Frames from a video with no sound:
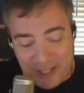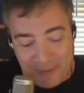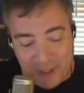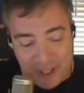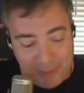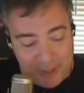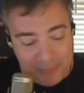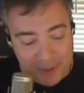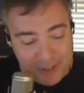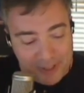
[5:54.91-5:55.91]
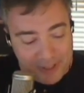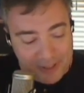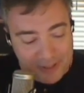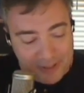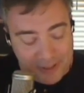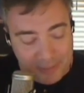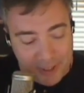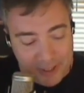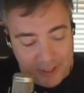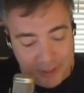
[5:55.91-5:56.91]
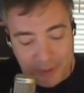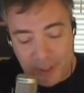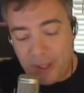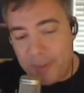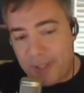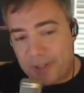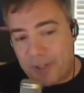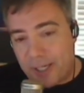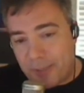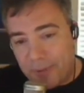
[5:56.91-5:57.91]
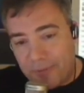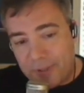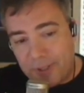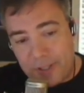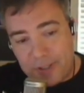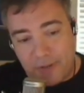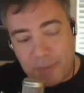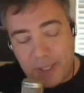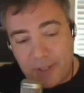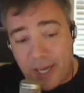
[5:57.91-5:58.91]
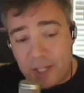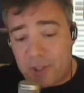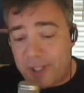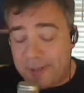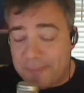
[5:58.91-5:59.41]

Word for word: I gave a copy of the book to the to the bartender, but don't get me distracted with the feel good stuff because actually.